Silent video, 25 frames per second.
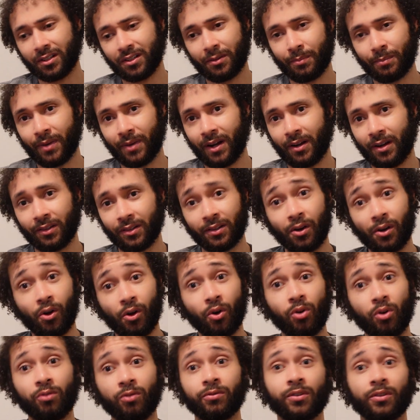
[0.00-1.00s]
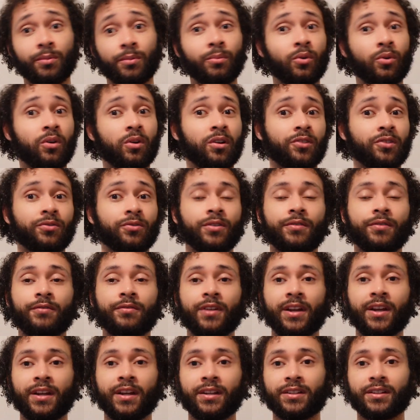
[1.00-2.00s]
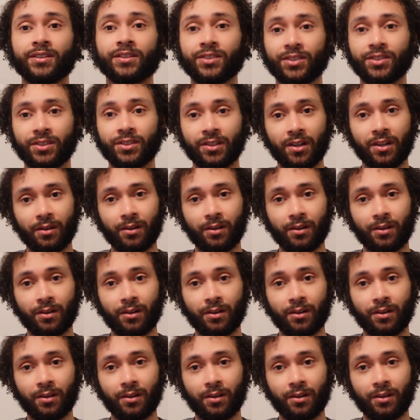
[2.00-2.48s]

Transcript: about the overboard revenge.